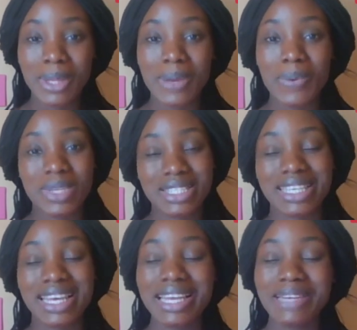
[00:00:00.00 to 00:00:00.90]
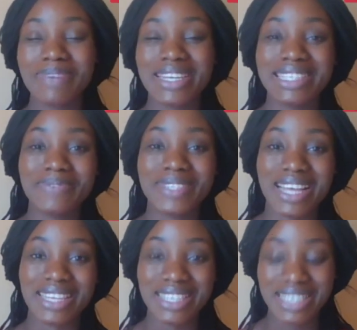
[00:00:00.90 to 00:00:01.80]
Once again, my name is
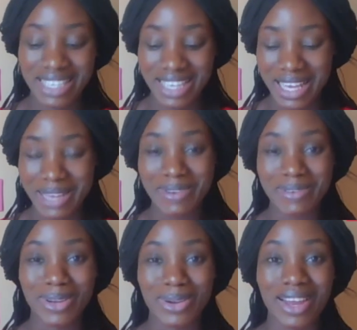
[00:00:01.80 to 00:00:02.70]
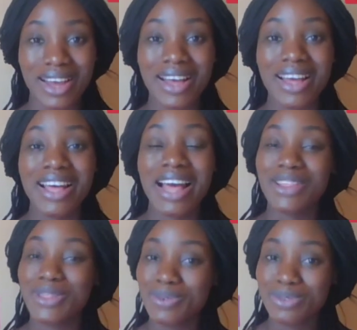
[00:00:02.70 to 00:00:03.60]
Adenike Babalola.
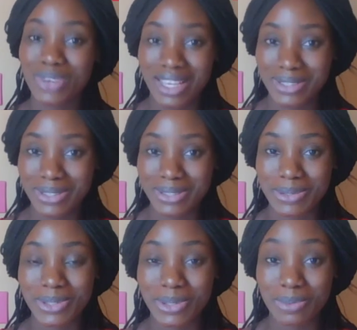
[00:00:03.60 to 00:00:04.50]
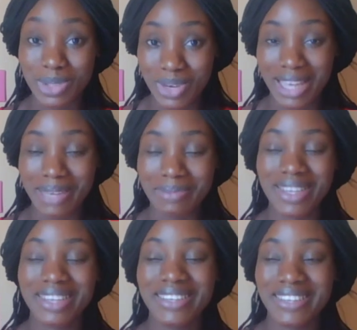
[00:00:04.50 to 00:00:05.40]
Don't forget to subscribe.
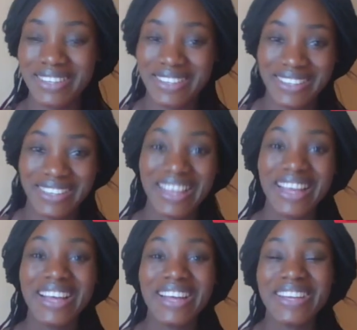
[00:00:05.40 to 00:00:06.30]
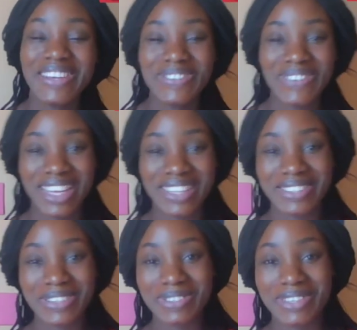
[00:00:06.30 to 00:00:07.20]
Don't forget to
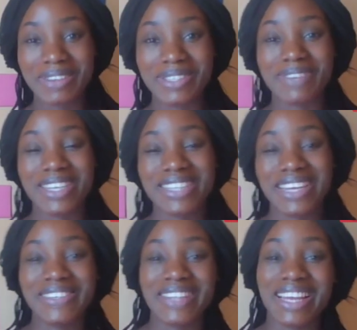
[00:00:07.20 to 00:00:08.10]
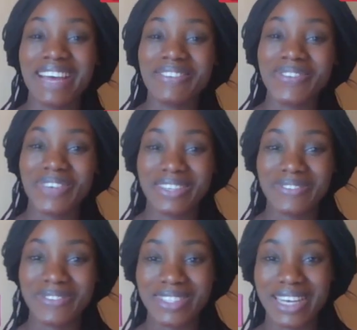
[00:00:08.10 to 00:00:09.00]
subscribe to my channel and have a
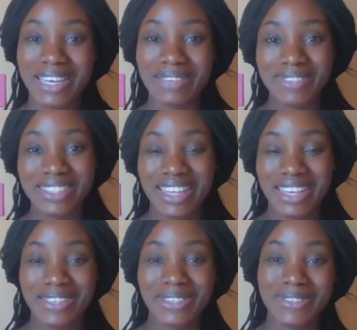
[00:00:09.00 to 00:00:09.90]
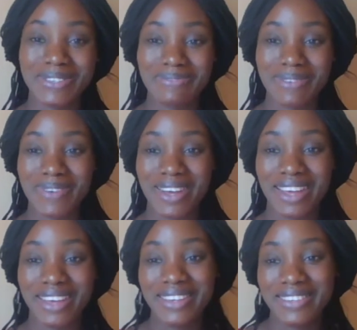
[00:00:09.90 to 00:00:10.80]
wonderful time. Thank you. Bye-bye.